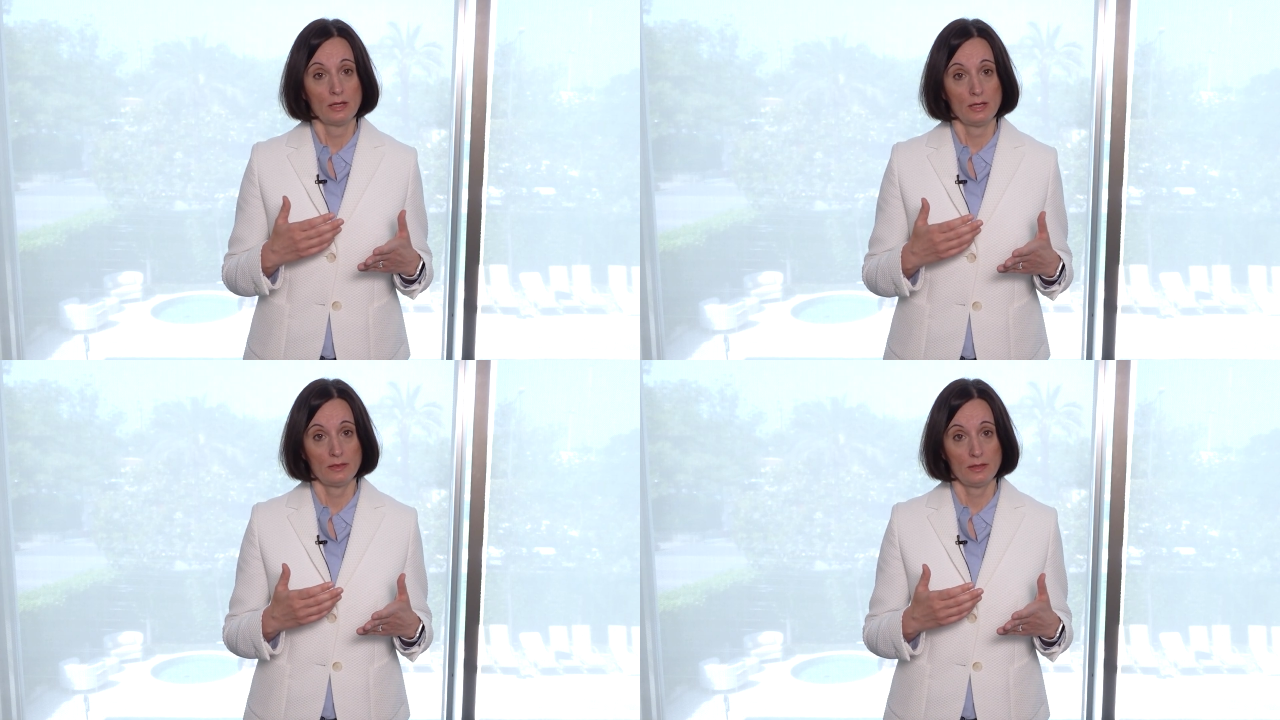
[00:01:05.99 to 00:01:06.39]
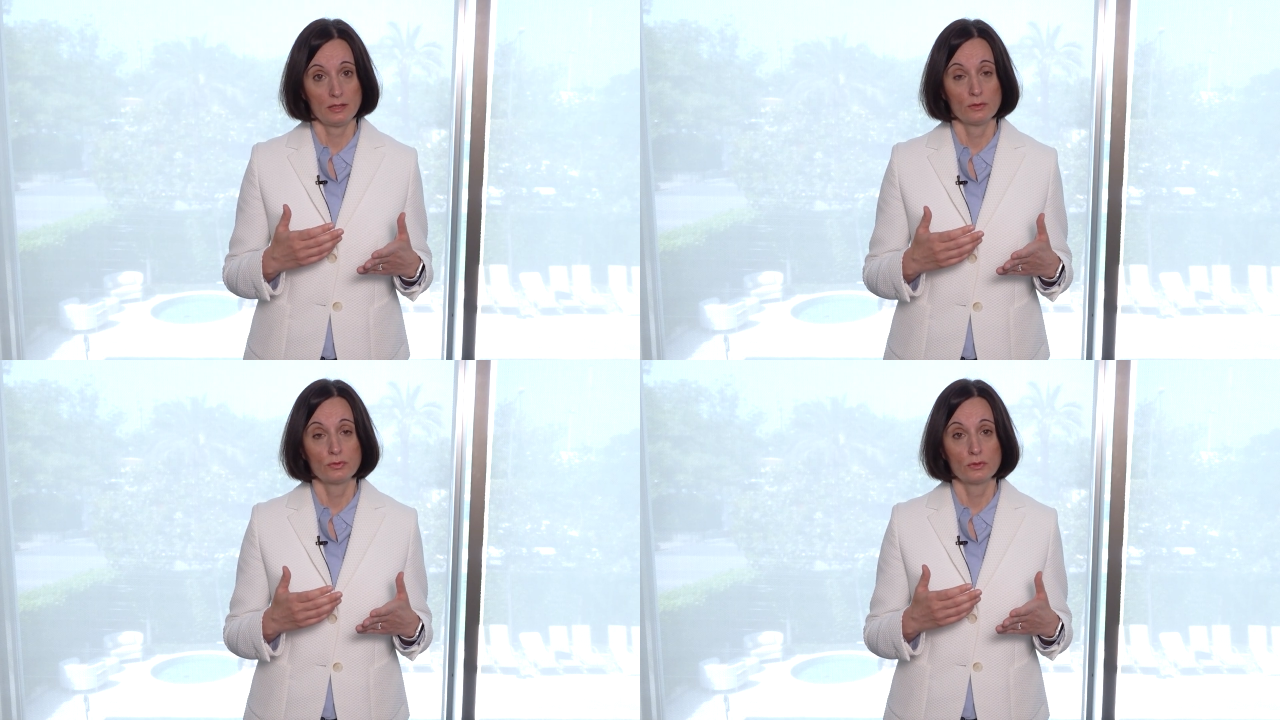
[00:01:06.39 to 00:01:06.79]
And
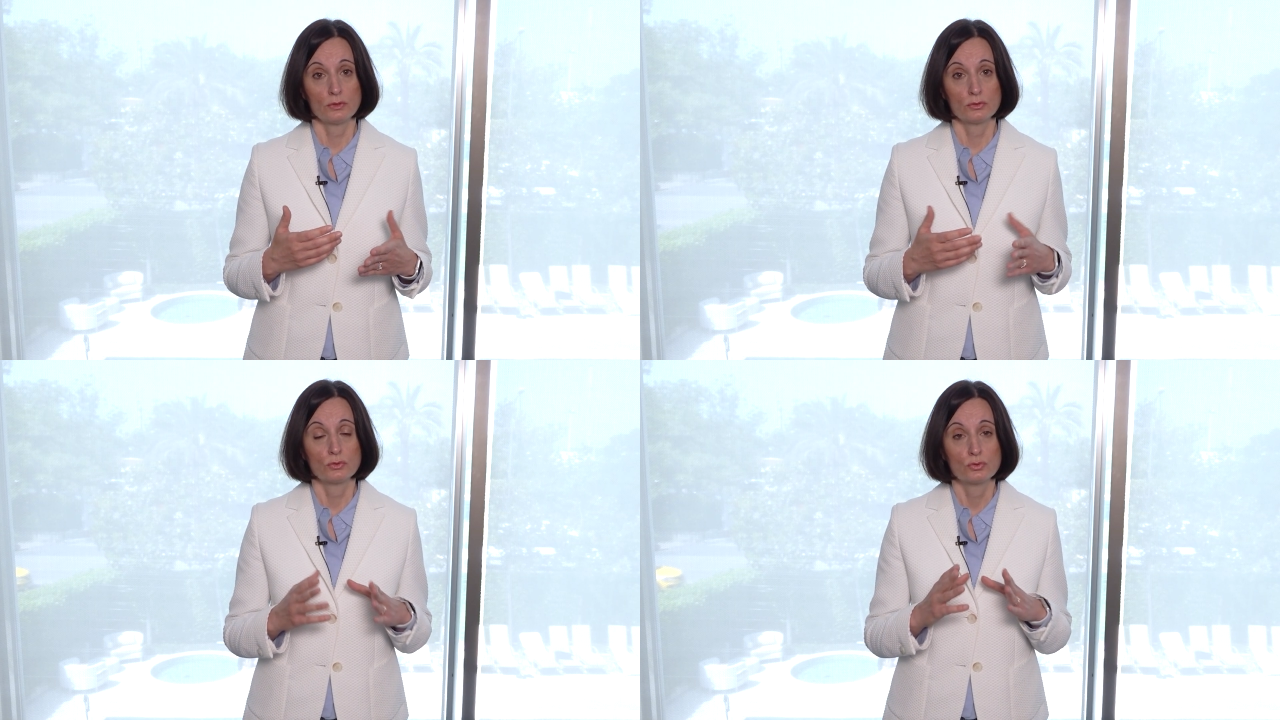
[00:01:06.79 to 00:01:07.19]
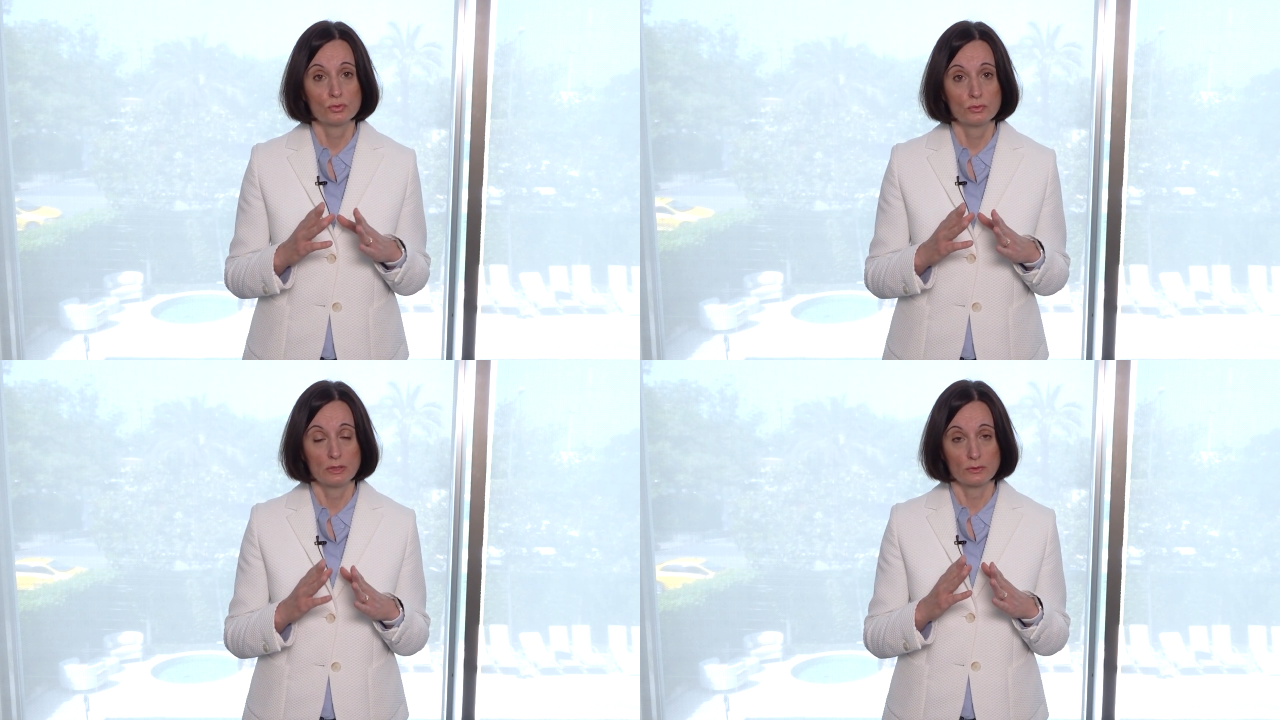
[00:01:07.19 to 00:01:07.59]
then, of course, you
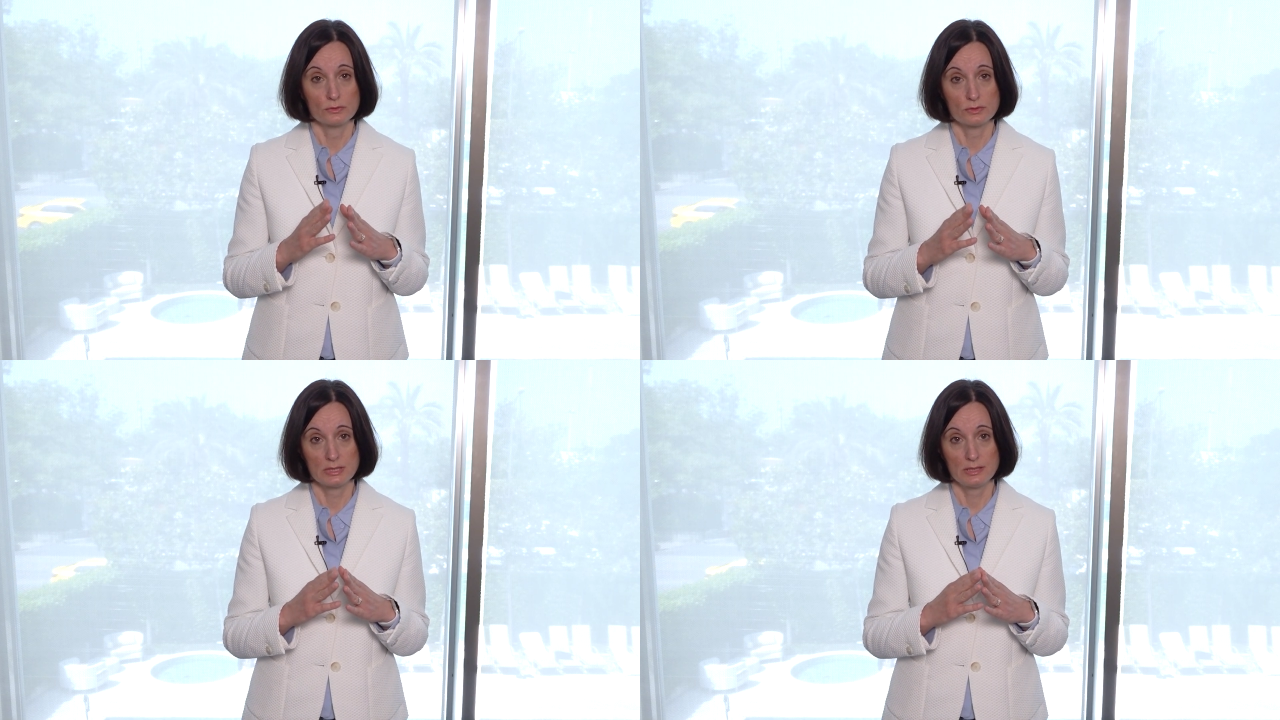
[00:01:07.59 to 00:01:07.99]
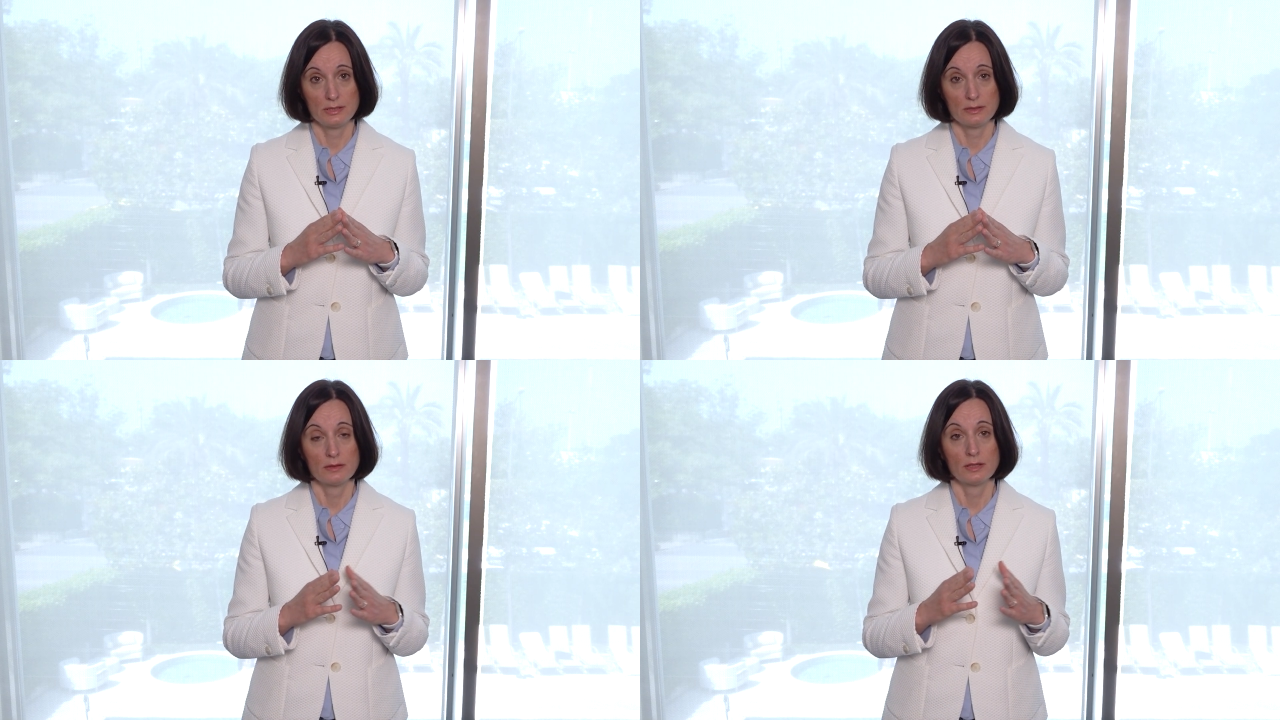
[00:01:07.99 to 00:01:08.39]
should consider